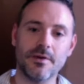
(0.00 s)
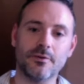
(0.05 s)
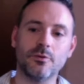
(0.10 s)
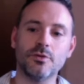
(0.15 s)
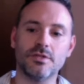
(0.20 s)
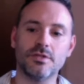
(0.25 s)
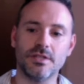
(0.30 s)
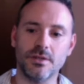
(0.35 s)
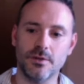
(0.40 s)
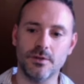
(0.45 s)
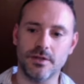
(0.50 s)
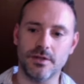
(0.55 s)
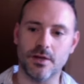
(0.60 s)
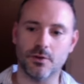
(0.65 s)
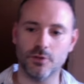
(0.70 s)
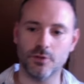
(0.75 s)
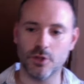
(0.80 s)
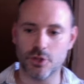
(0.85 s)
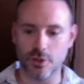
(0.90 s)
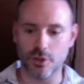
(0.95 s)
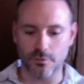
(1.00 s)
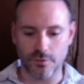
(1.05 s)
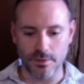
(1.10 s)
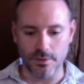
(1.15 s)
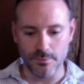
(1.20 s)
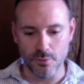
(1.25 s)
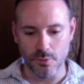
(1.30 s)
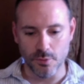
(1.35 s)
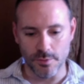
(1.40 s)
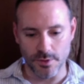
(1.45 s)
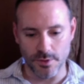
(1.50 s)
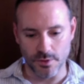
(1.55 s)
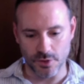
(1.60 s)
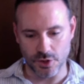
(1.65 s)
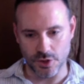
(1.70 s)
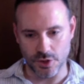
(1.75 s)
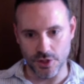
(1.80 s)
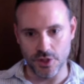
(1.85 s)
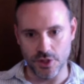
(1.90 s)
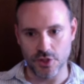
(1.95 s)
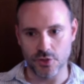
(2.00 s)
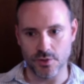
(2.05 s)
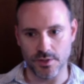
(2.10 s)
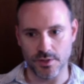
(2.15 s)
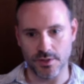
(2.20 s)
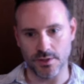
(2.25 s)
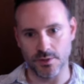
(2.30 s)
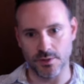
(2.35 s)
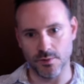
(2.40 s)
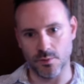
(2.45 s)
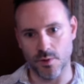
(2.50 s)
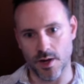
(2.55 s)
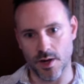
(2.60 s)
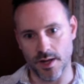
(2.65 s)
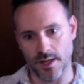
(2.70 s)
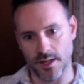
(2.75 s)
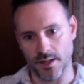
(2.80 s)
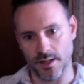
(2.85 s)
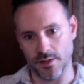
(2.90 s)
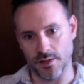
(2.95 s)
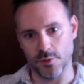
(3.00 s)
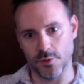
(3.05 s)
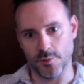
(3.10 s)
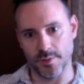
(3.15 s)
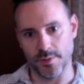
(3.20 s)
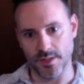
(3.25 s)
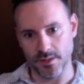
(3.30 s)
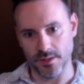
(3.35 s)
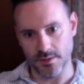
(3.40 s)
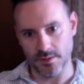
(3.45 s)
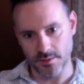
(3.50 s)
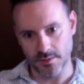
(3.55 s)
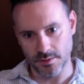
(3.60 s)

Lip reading: have to see the condition of Thibaut because she injured while European.